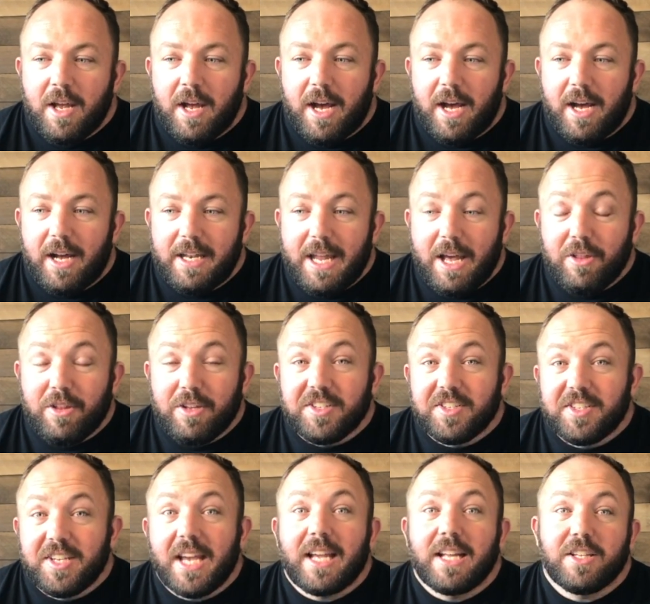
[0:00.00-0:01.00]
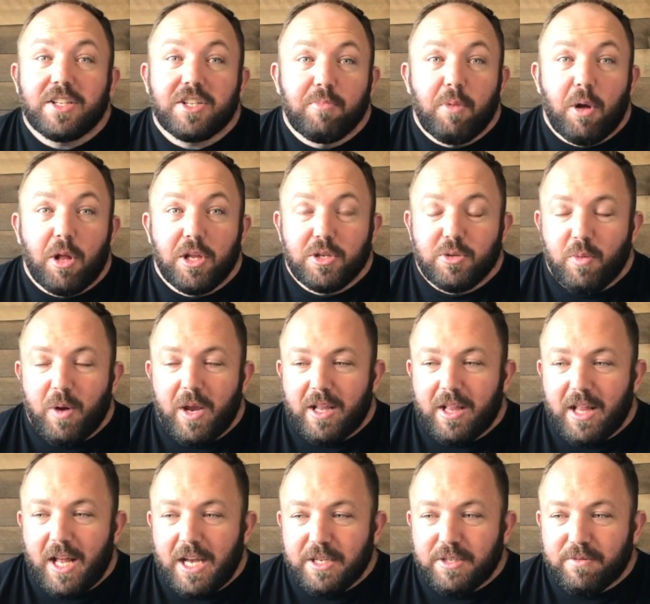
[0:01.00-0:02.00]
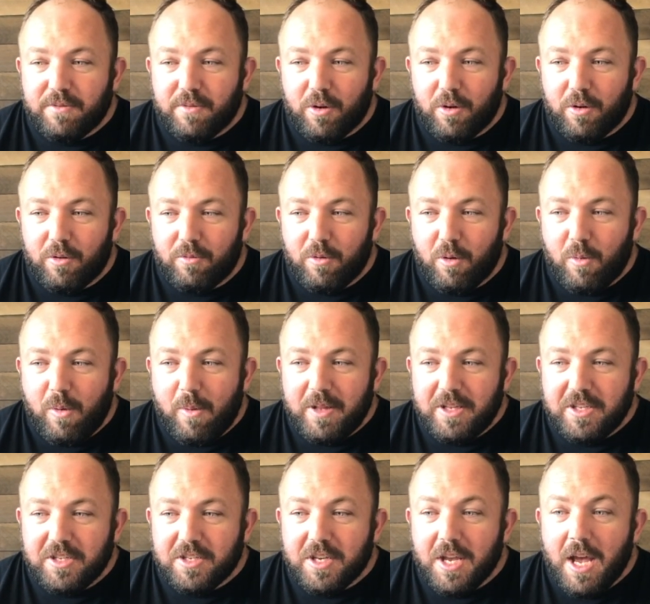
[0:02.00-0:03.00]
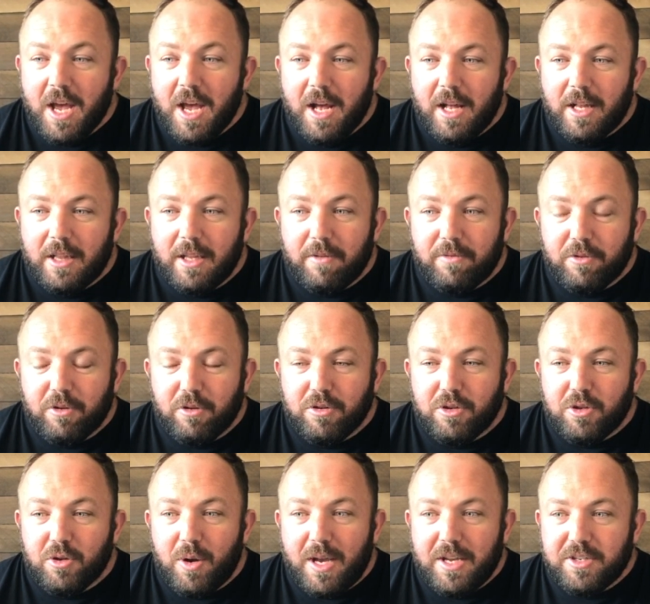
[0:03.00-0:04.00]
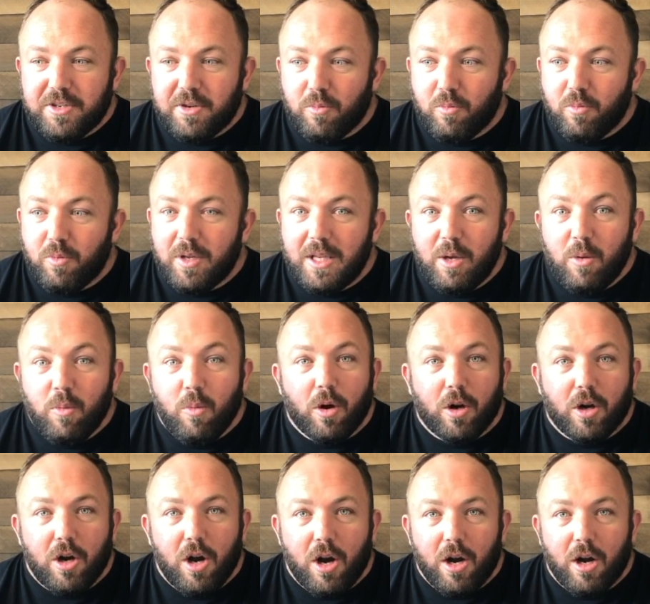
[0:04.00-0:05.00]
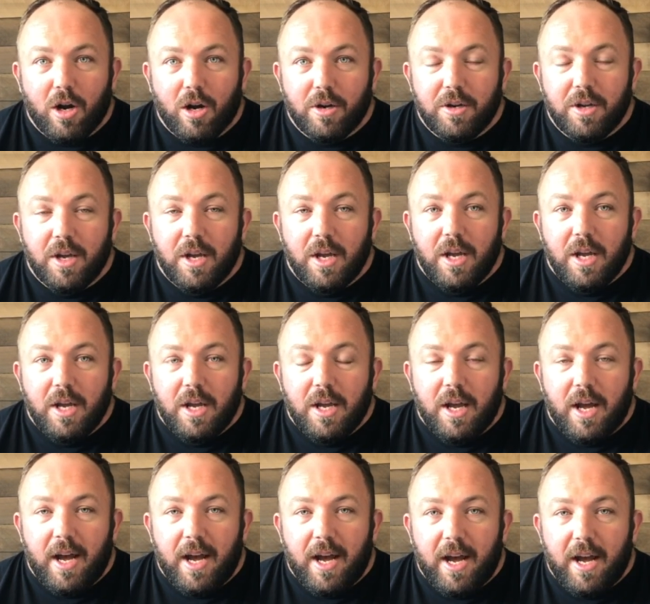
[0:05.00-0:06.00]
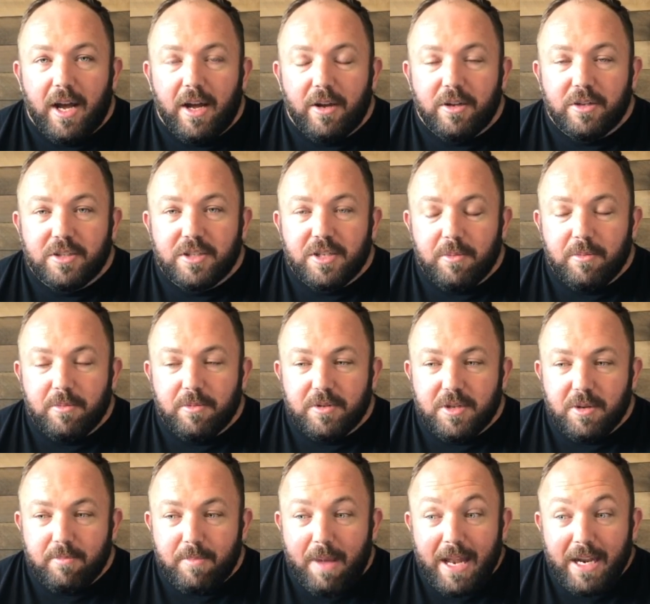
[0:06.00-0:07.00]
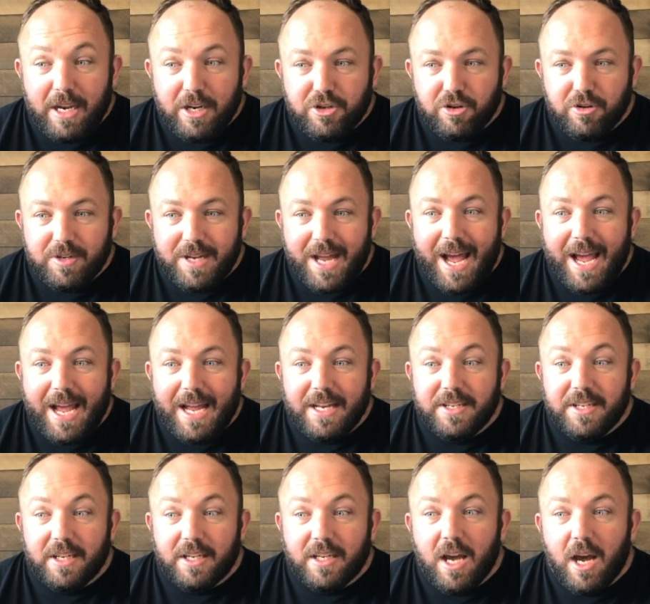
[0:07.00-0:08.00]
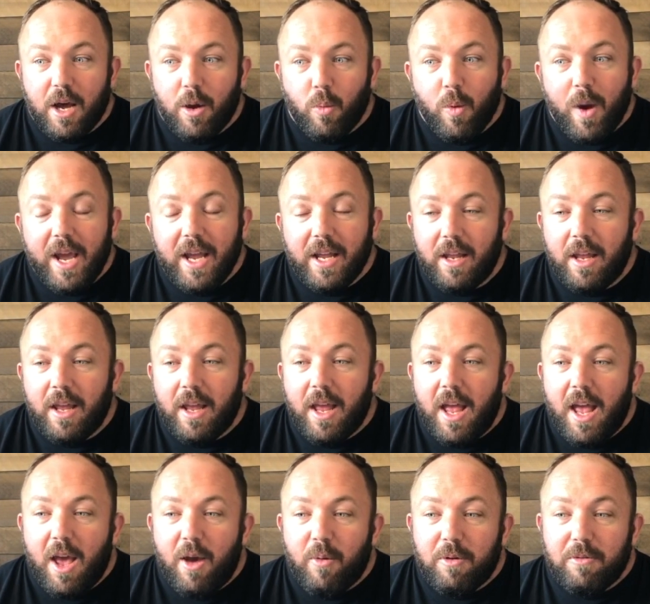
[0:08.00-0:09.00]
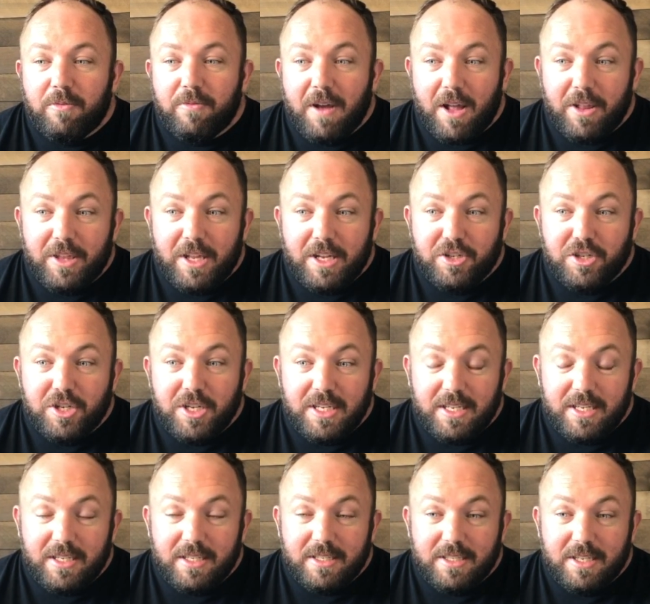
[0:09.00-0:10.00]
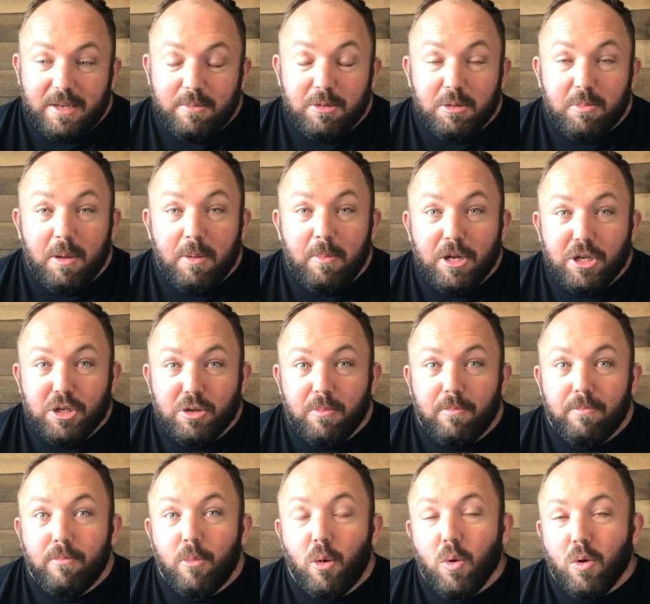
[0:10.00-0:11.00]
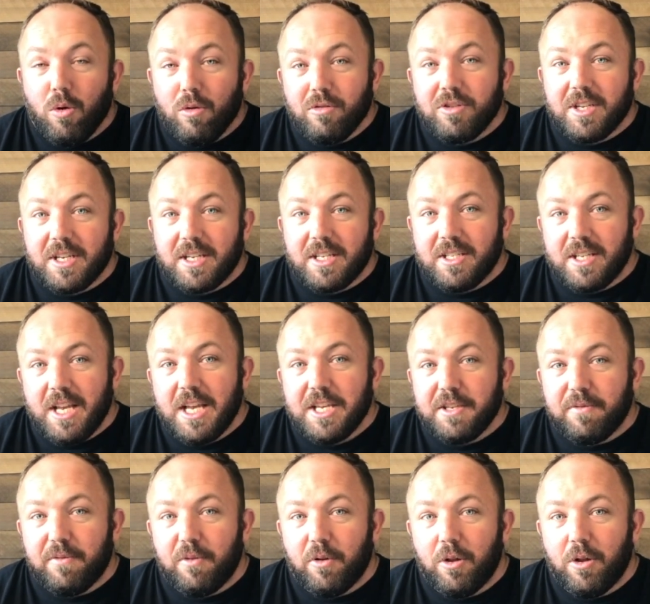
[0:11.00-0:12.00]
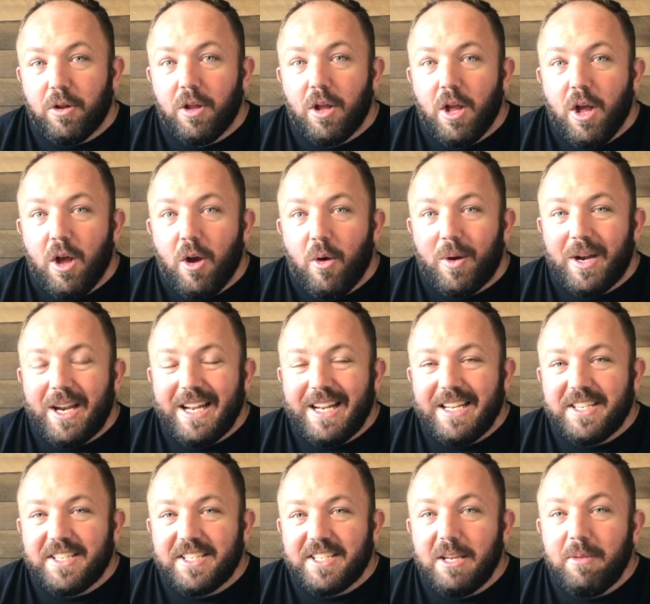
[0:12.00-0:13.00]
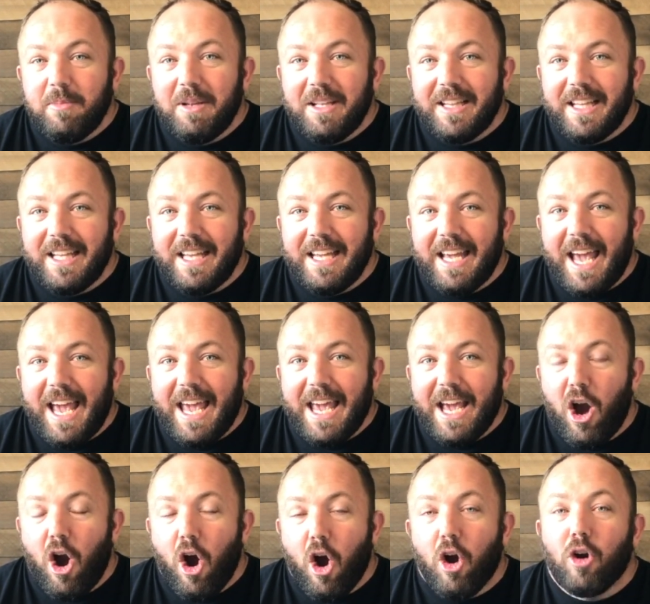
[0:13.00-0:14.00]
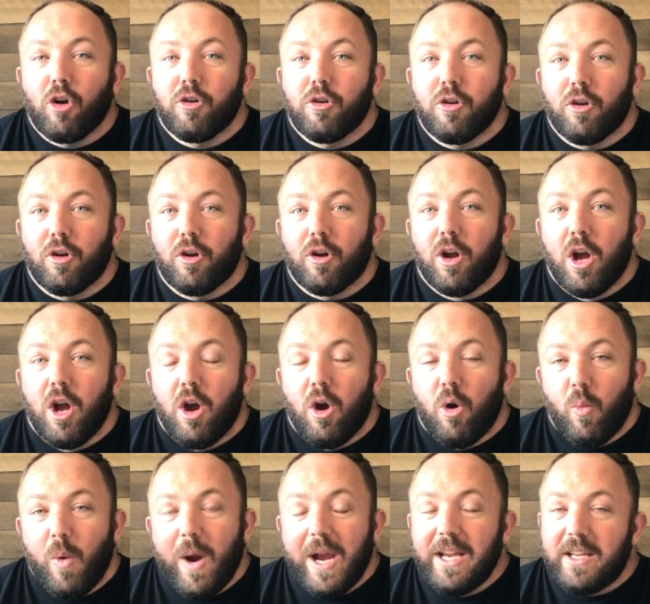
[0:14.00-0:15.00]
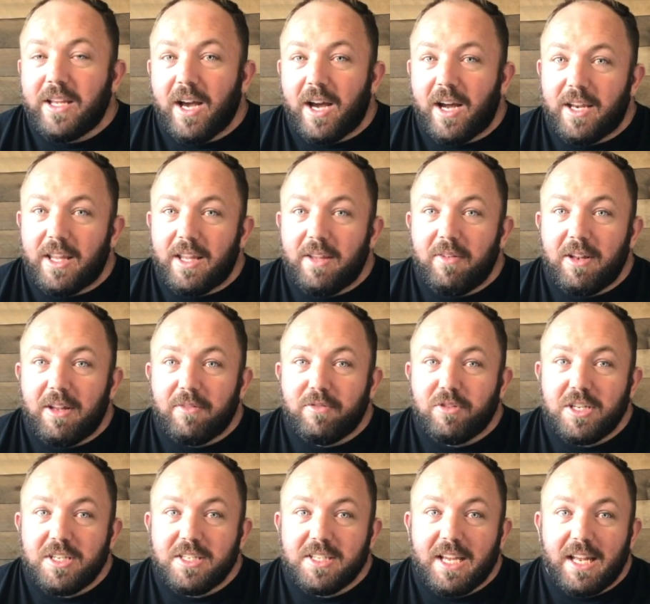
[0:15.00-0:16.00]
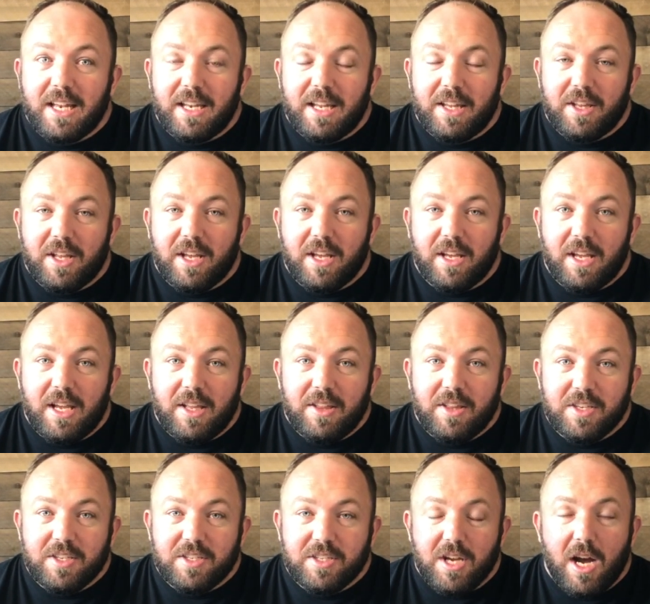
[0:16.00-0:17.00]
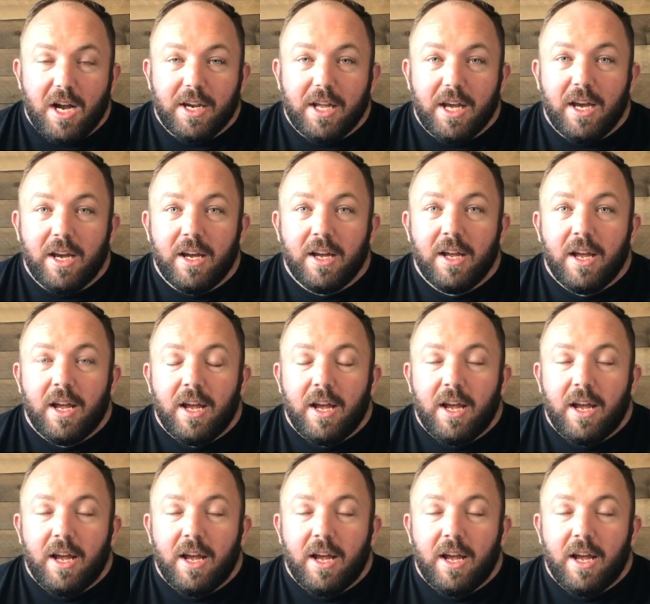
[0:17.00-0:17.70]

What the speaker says: Now the second smallest weight class for women's lifters, who has to really work hard to manage her diet, to cut weight. And we found that she seems to be much more successful when it is seemingly a harder weight cut, even if she's getting in the sauna